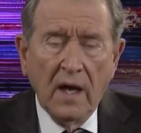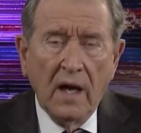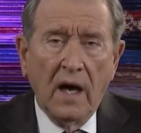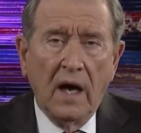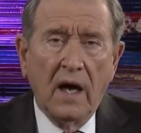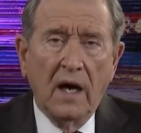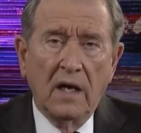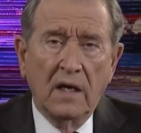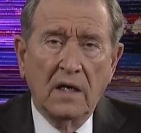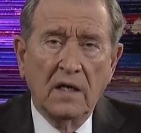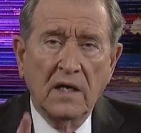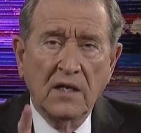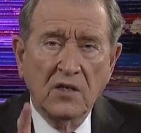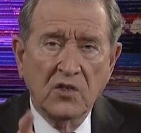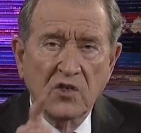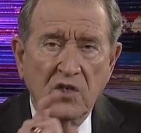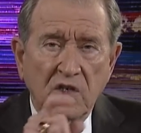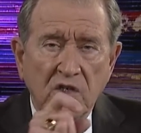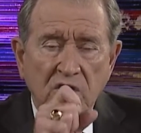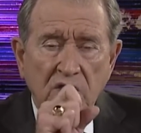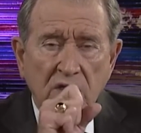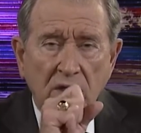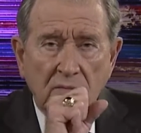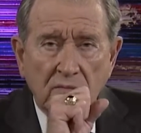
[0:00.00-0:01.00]
Uh, Lester
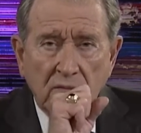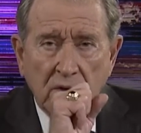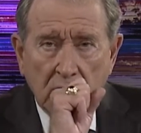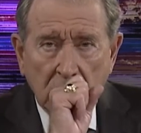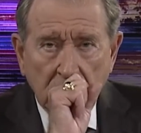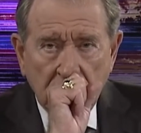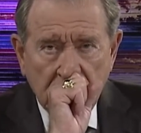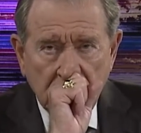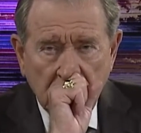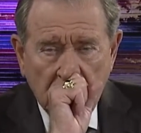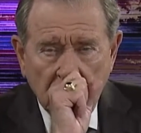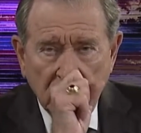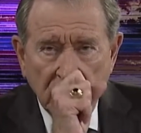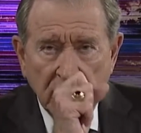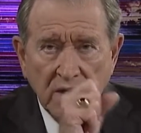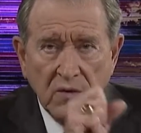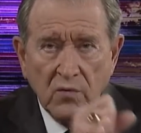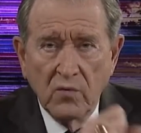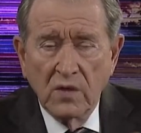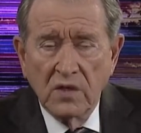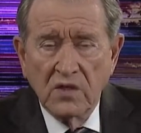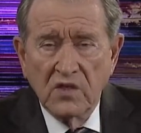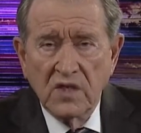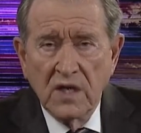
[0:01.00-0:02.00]
Summerall told me
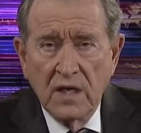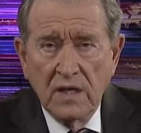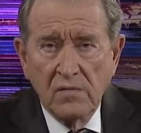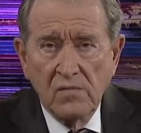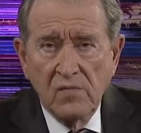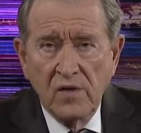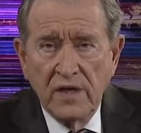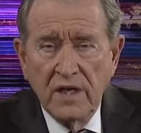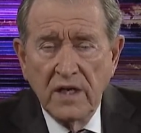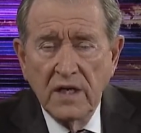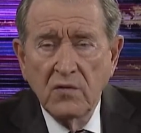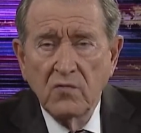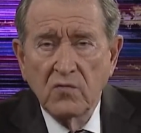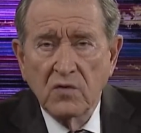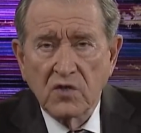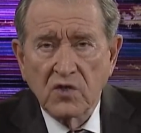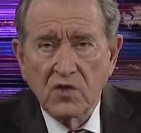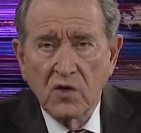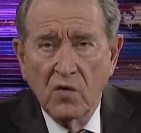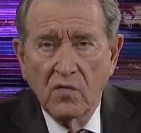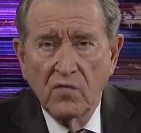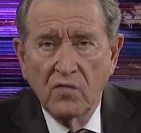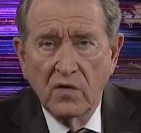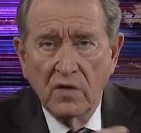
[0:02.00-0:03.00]
one time that he was
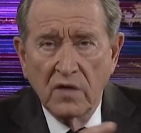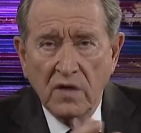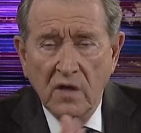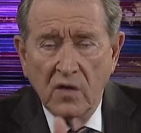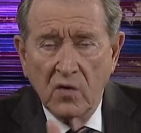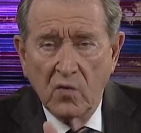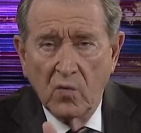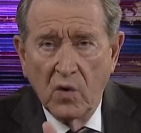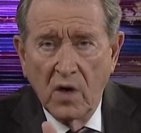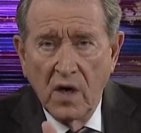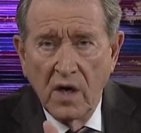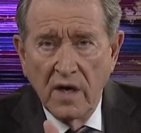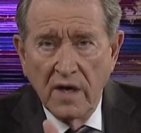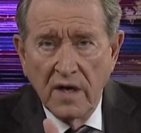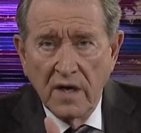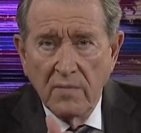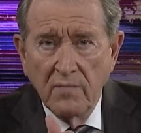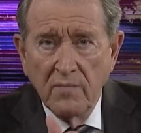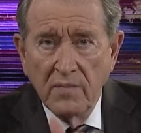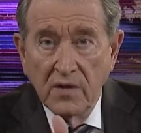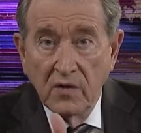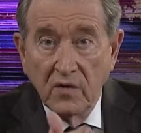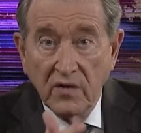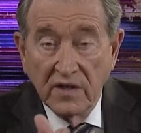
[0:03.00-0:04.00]
over in Hawaii
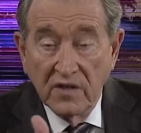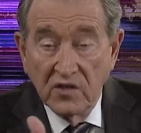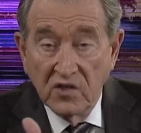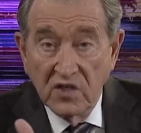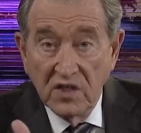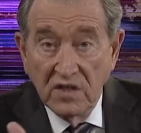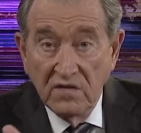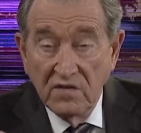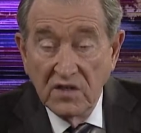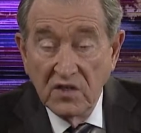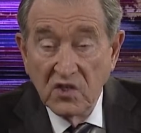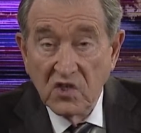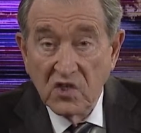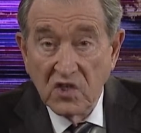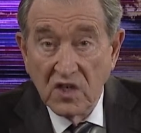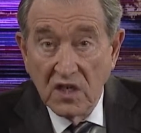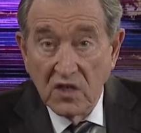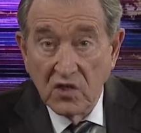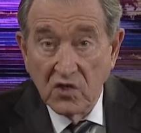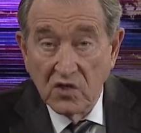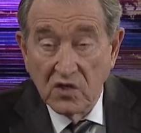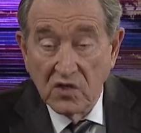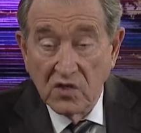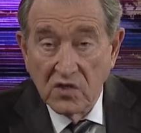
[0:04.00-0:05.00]
building TV
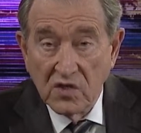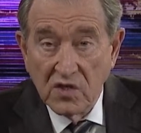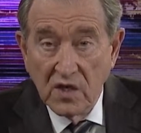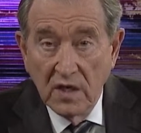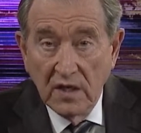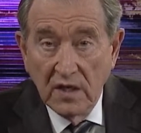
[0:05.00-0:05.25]
stations,